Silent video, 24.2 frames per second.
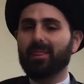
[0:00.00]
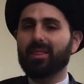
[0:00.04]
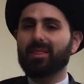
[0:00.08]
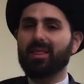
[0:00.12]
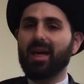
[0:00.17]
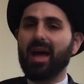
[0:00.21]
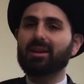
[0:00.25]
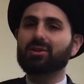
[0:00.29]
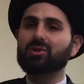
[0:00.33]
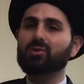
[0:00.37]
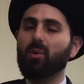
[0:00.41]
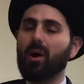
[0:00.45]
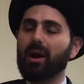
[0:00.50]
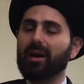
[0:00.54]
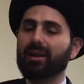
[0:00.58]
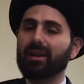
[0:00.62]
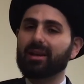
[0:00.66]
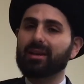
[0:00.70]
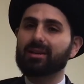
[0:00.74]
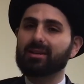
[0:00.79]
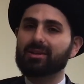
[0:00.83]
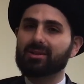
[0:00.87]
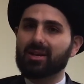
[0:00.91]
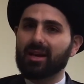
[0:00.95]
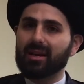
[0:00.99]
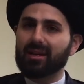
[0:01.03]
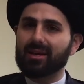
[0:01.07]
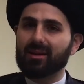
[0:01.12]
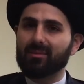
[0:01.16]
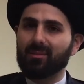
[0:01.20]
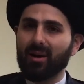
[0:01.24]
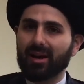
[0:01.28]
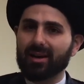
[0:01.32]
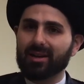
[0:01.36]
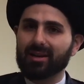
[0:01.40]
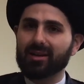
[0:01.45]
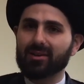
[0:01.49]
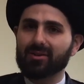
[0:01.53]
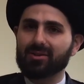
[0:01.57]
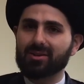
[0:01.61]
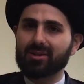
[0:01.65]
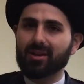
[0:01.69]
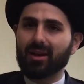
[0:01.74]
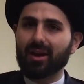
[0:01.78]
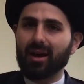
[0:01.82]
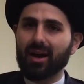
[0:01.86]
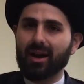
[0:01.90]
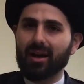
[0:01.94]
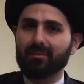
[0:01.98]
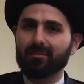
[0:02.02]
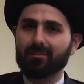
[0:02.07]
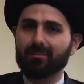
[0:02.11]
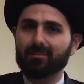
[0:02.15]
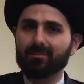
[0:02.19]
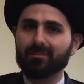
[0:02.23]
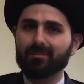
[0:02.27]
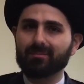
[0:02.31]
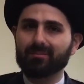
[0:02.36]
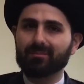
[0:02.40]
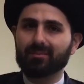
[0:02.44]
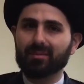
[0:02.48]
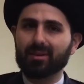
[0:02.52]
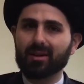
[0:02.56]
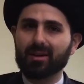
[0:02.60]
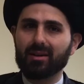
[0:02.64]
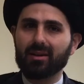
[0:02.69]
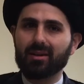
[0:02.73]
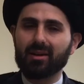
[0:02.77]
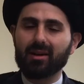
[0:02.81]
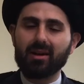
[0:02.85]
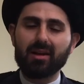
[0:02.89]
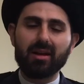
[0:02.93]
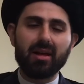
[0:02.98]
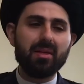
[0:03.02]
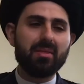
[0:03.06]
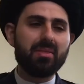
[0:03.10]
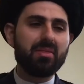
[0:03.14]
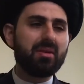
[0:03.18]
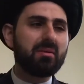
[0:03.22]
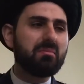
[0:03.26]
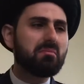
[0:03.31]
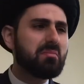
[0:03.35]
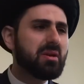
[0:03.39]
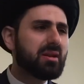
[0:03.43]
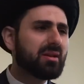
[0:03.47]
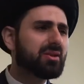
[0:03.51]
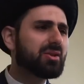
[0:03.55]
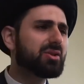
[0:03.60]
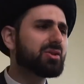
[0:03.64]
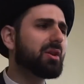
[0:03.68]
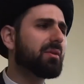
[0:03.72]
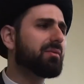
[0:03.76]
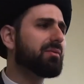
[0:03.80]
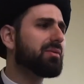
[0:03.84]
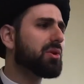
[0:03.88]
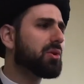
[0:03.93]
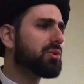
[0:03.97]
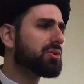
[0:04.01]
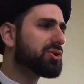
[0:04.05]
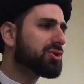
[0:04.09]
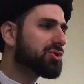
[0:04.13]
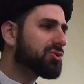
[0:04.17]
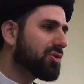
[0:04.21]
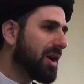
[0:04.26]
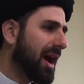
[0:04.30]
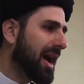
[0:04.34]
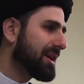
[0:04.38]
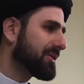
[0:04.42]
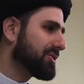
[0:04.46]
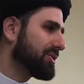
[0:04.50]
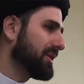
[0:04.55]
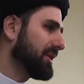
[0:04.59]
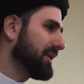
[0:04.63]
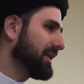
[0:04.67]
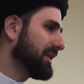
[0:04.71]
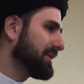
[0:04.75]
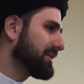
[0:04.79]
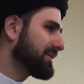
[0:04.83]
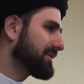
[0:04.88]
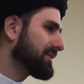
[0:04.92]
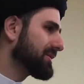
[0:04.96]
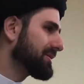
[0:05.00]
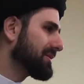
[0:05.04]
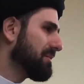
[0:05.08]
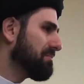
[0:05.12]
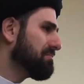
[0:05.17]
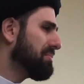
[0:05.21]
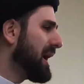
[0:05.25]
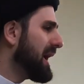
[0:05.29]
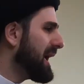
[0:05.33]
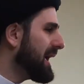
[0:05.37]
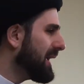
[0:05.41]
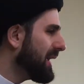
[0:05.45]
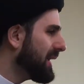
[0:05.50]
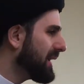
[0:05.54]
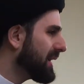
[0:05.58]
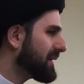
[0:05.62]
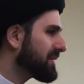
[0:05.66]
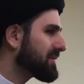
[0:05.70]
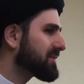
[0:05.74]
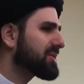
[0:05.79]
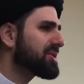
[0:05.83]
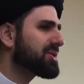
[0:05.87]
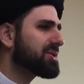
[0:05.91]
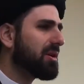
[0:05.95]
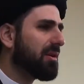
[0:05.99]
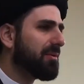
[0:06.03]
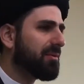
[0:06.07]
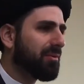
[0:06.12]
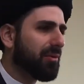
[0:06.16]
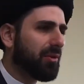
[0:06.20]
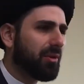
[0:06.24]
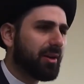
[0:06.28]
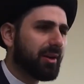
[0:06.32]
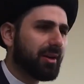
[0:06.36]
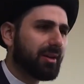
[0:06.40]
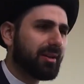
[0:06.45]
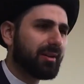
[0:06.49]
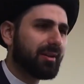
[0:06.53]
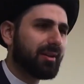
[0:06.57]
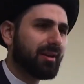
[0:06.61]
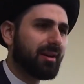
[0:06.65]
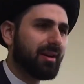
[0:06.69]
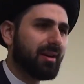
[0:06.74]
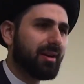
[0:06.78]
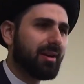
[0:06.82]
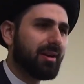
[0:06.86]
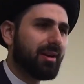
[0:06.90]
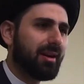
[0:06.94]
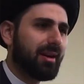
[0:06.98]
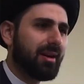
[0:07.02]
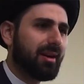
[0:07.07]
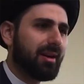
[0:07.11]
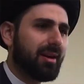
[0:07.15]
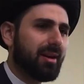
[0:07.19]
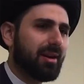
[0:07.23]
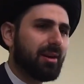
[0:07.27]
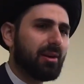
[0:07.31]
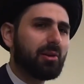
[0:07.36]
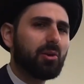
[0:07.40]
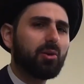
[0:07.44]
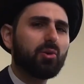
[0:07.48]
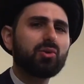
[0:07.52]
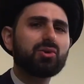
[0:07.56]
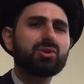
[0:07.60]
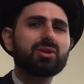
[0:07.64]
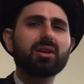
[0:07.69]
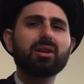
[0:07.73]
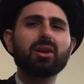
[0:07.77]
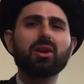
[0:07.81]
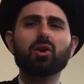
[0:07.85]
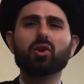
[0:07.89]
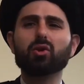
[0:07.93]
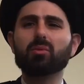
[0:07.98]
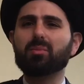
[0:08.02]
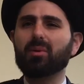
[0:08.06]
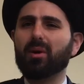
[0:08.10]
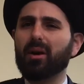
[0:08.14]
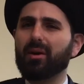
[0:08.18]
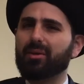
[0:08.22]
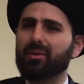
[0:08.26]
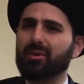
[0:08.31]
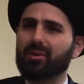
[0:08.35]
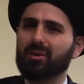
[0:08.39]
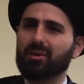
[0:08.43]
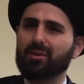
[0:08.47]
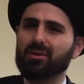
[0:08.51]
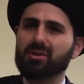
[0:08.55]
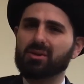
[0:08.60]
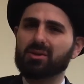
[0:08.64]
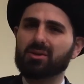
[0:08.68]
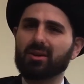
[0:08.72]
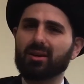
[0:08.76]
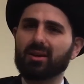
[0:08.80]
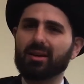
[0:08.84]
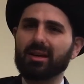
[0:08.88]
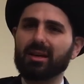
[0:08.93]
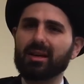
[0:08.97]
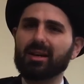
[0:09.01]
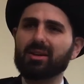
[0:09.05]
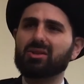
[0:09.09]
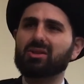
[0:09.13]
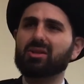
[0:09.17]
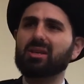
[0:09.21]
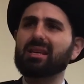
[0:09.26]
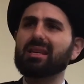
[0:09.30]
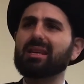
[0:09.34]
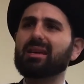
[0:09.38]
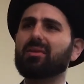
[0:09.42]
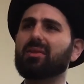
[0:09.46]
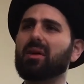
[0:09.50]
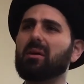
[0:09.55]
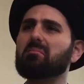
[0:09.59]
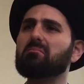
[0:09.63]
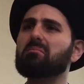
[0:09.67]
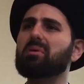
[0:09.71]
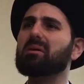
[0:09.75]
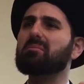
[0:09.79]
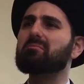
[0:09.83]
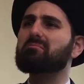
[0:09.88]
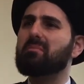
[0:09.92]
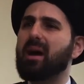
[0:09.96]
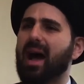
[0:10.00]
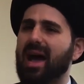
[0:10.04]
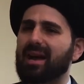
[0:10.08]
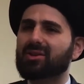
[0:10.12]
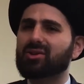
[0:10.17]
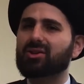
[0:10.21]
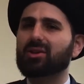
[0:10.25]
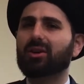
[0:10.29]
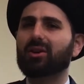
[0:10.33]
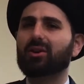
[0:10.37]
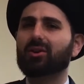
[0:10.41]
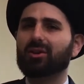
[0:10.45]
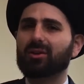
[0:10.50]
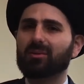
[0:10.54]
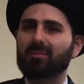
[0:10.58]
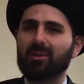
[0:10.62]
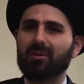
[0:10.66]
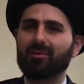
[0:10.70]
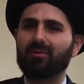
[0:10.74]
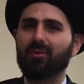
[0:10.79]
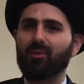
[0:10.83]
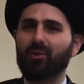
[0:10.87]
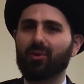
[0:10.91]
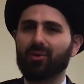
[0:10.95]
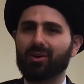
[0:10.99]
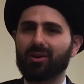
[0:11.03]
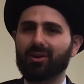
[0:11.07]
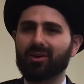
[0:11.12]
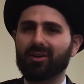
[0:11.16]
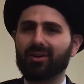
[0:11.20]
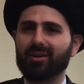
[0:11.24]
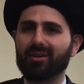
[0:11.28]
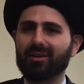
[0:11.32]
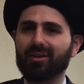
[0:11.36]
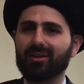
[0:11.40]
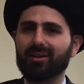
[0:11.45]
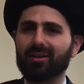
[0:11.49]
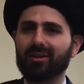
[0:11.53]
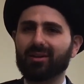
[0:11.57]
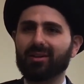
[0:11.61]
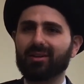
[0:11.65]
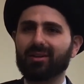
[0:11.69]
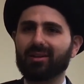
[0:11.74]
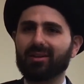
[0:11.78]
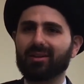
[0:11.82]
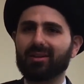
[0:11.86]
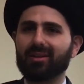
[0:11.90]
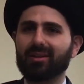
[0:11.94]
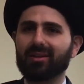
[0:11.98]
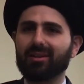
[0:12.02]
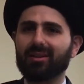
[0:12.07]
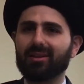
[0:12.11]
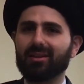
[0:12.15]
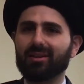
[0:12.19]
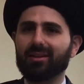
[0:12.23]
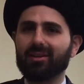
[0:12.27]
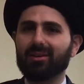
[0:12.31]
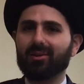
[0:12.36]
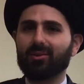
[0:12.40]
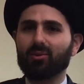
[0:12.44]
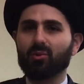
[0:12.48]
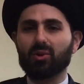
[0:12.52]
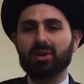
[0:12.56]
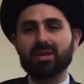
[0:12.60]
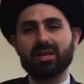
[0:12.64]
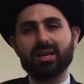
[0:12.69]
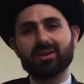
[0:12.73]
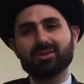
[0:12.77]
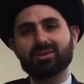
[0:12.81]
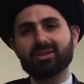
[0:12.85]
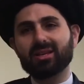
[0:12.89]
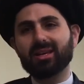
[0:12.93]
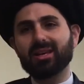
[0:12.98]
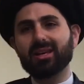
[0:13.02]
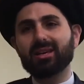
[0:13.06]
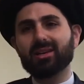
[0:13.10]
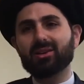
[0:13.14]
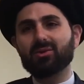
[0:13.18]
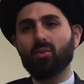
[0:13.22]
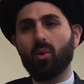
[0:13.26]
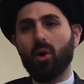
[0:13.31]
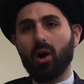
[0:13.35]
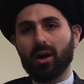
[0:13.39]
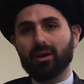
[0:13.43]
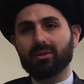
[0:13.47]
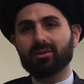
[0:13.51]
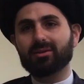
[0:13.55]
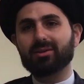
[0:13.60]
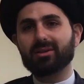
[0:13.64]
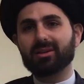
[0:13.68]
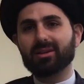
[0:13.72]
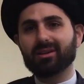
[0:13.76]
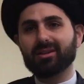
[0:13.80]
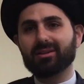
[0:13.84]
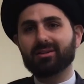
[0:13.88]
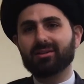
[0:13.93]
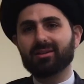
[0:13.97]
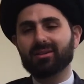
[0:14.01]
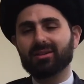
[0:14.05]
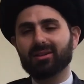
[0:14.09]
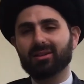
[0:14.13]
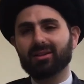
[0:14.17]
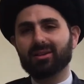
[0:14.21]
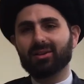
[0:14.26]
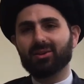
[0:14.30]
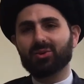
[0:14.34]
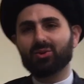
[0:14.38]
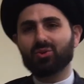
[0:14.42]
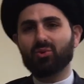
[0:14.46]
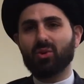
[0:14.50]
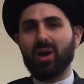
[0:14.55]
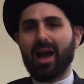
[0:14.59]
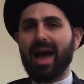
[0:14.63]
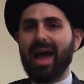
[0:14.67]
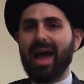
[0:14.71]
That's why Lady Zainab alayhi salam, in the midst of those tragedies, pain, suffering, losing her brothers, seeing them be massacred before her, when Yazid wanted to